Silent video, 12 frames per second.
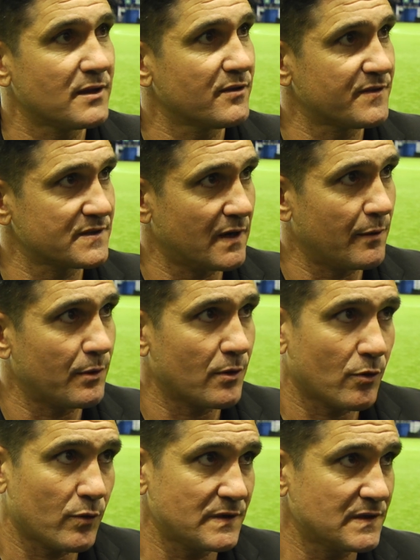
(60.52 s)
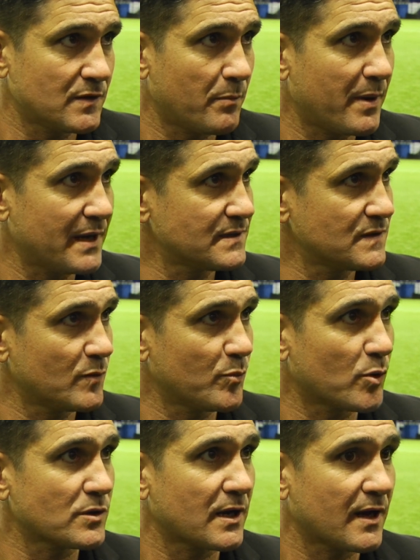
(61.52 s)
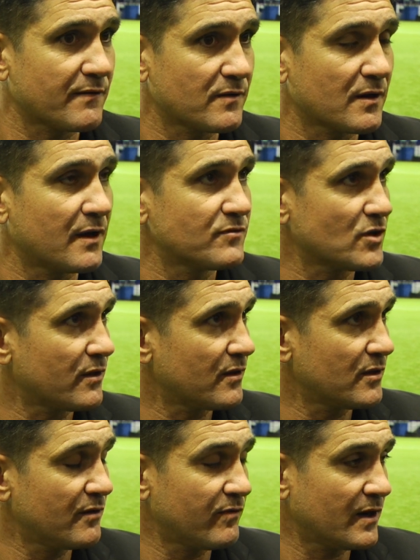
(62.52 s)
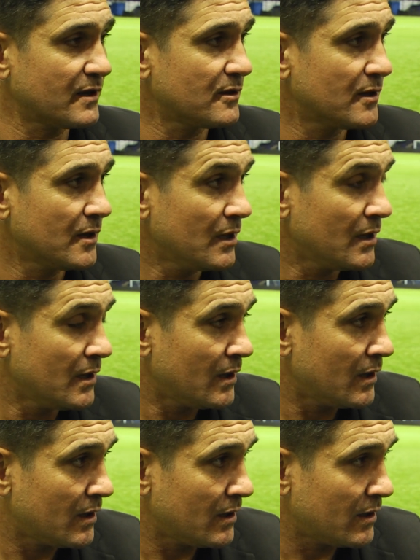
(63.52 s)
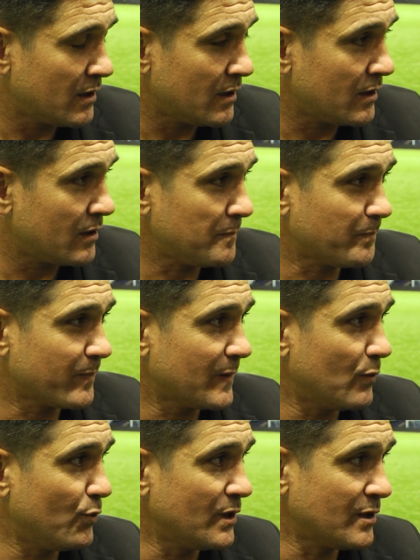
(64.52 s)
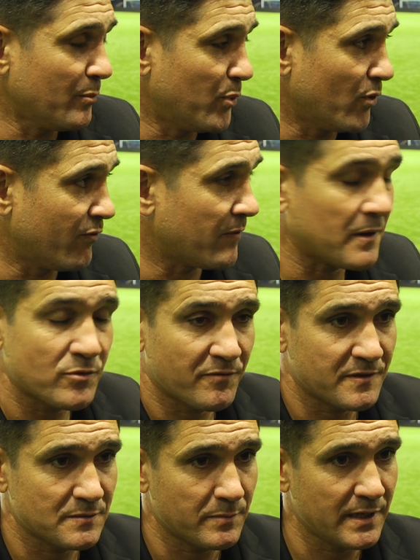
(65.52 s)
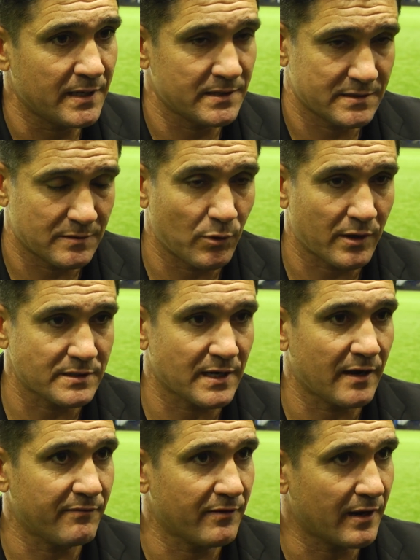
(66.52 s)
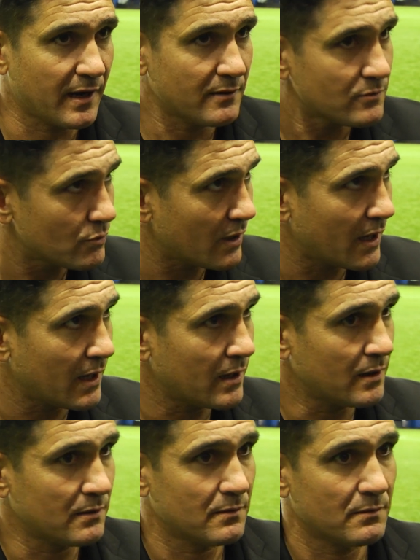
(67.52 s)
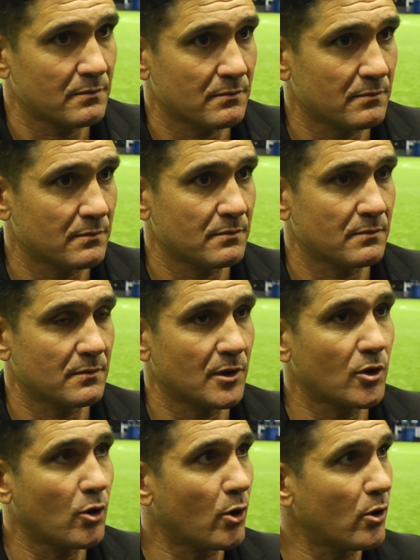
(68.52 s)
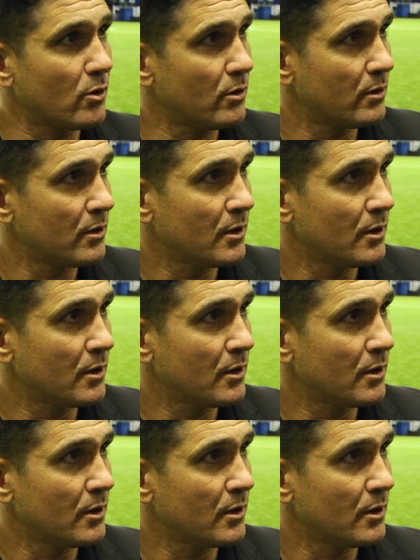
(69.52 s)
in the first 11 or who is in the bench. Is important after give something different. We need to improve about the first minutes. We receive again today a goal